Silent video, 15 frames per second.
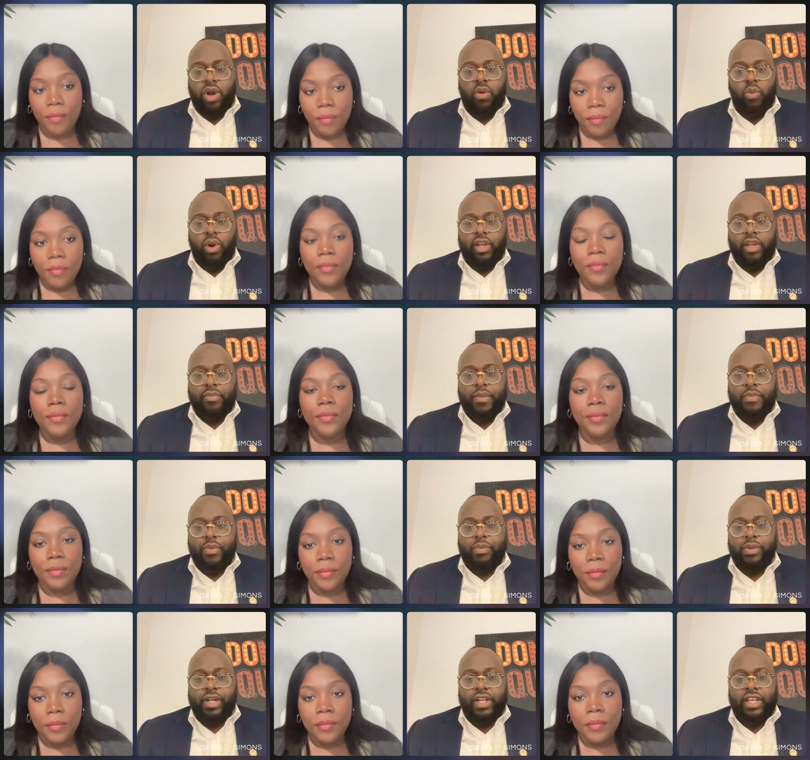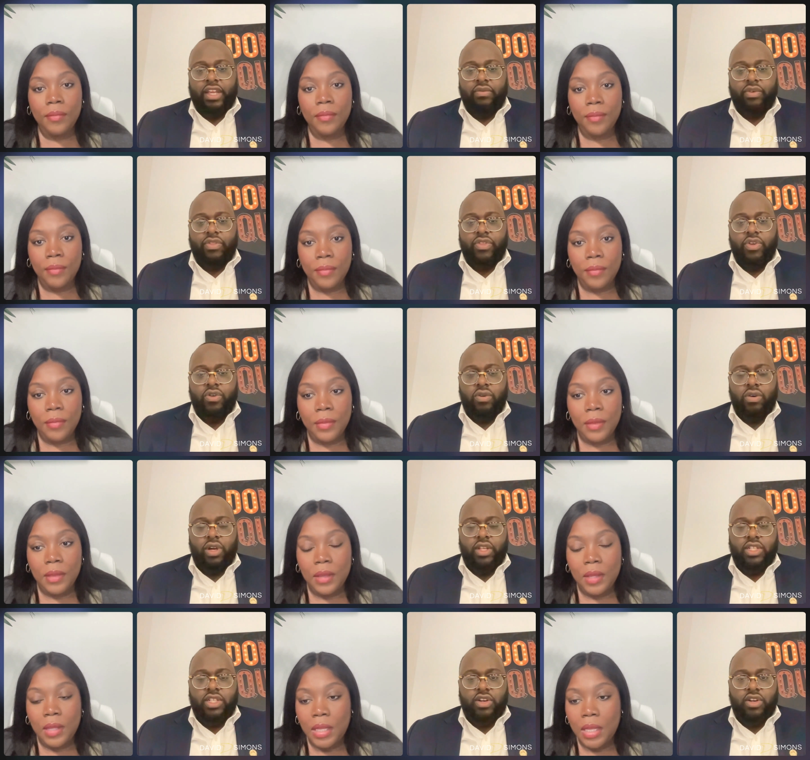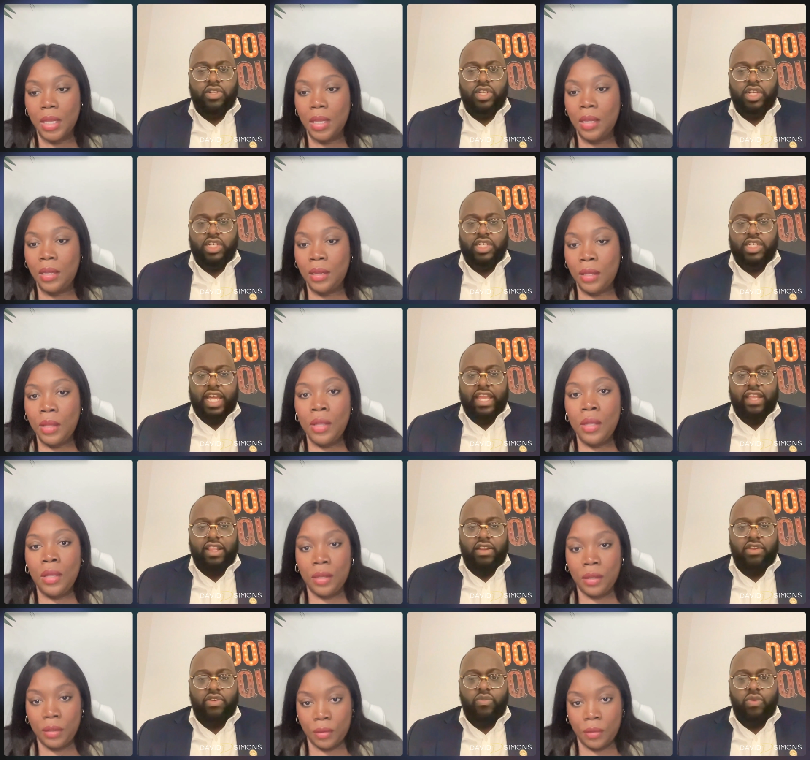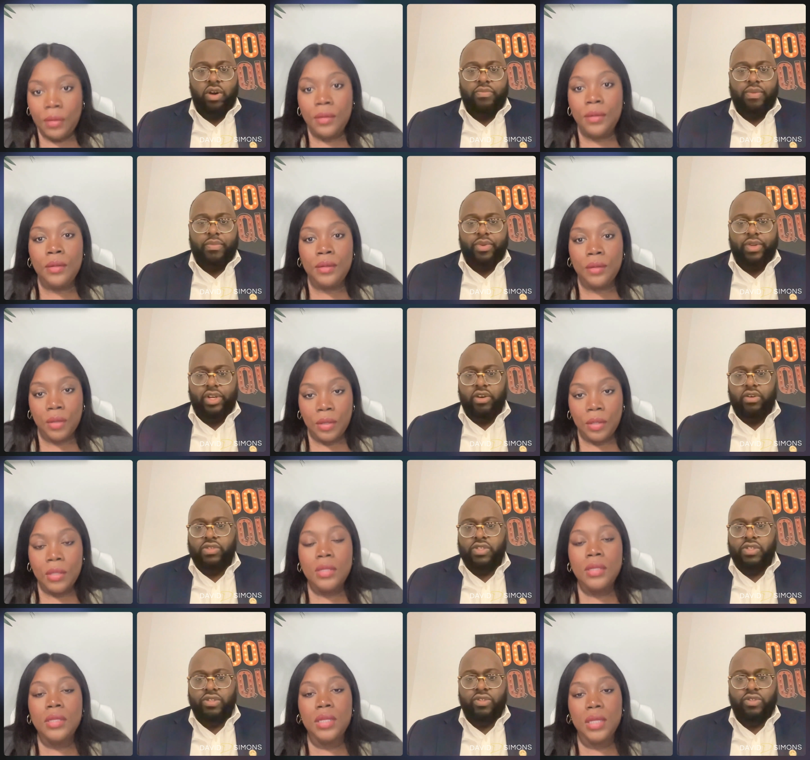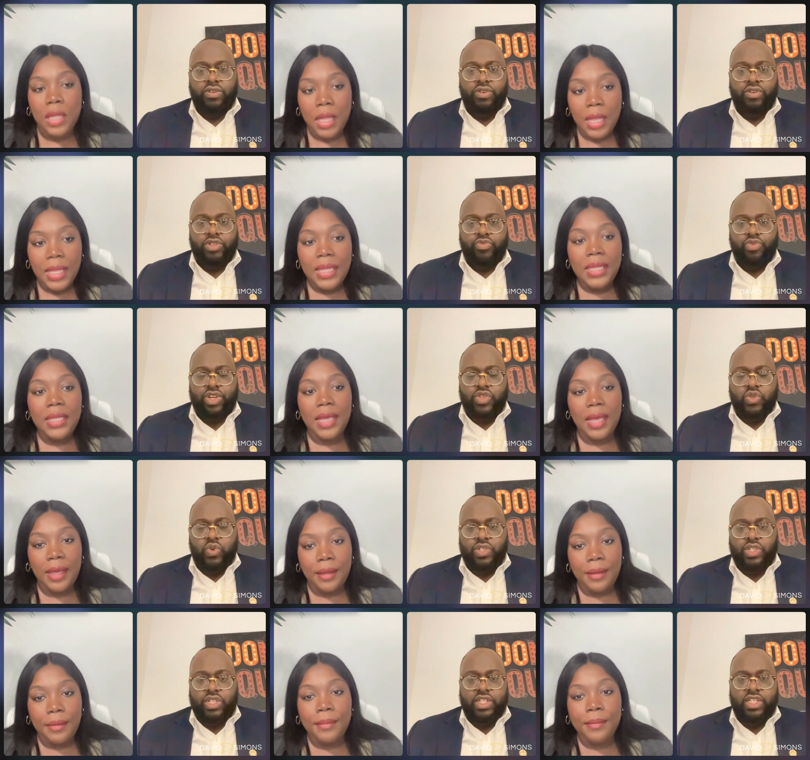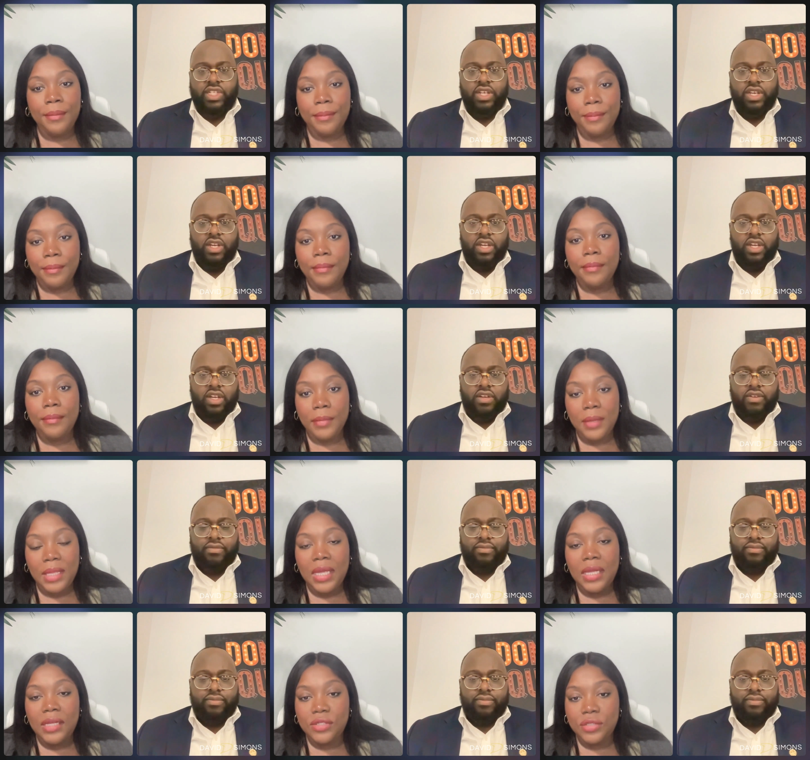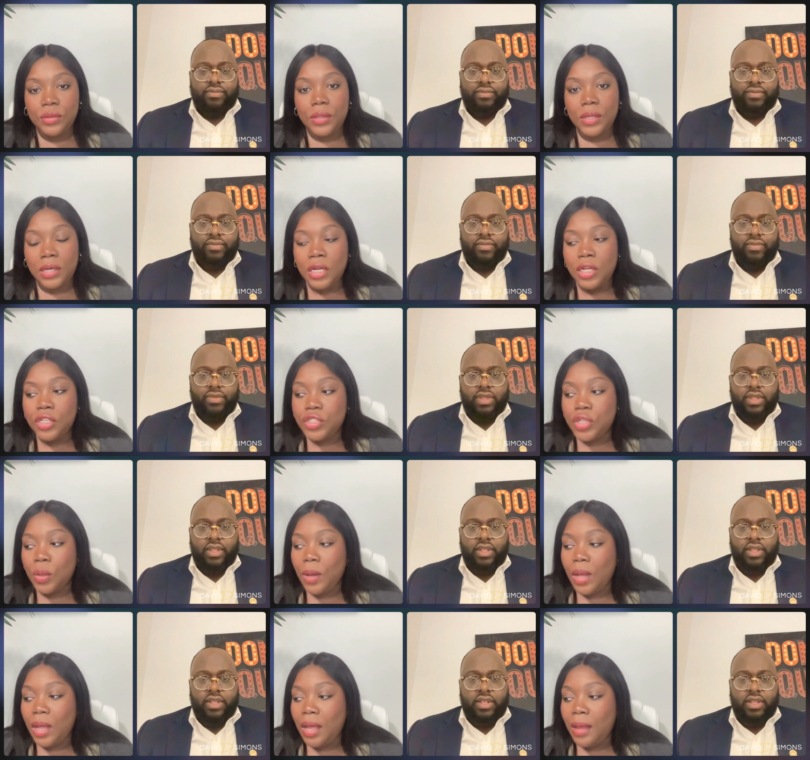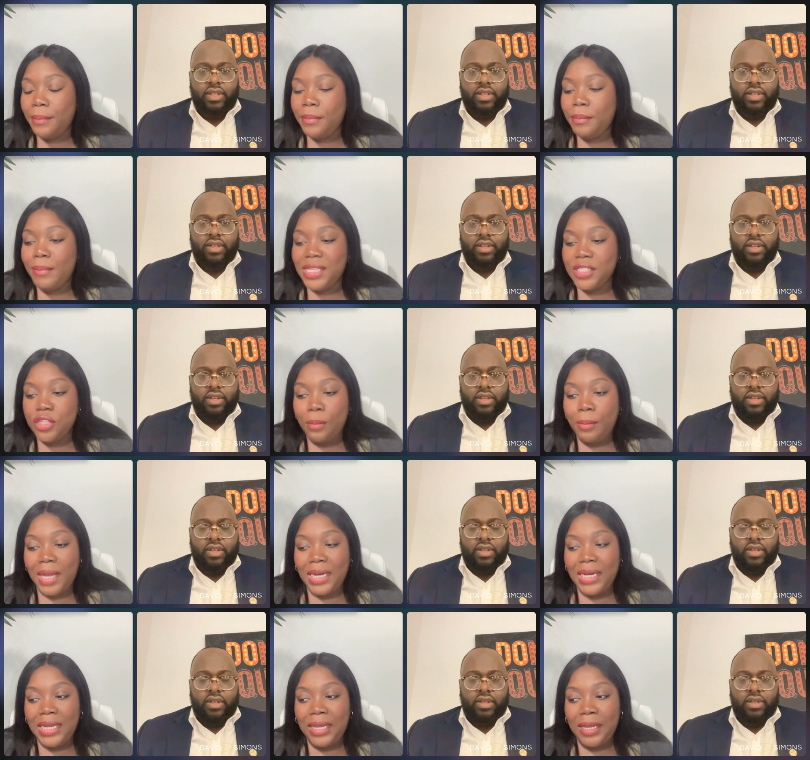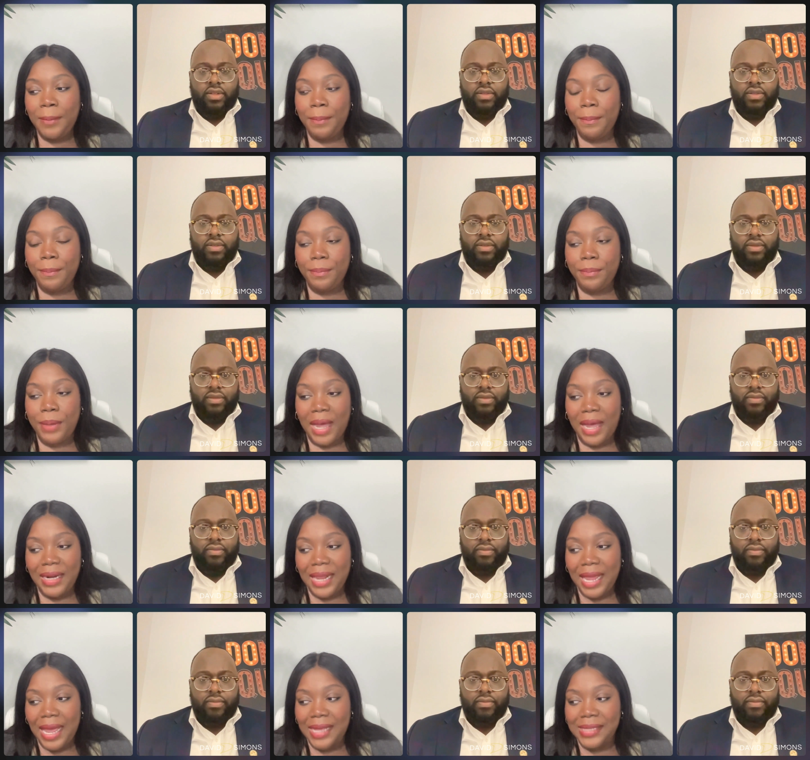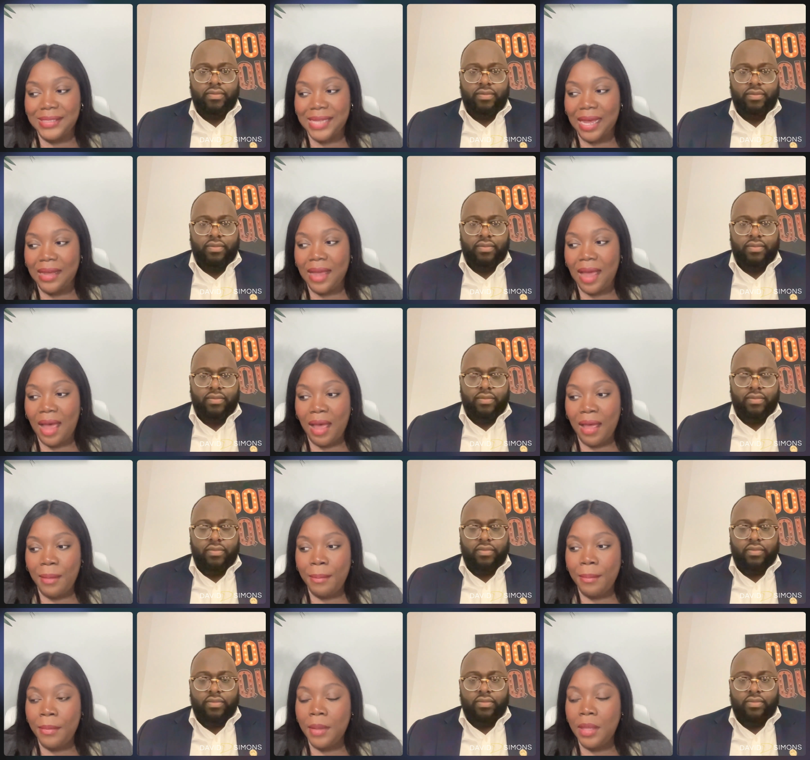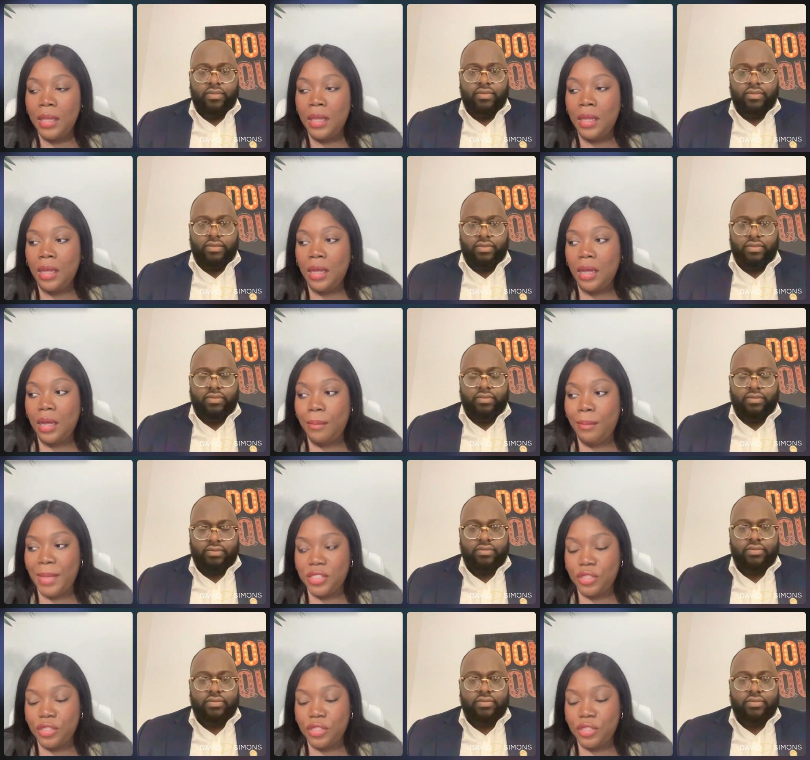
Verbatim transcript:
Speaker 1: where, where can people plug in with you? Is there a site that you want people to go to or resources?
Speaker 2: Yeah, yeah sure. So um, mentalmoneypodcast.com, um,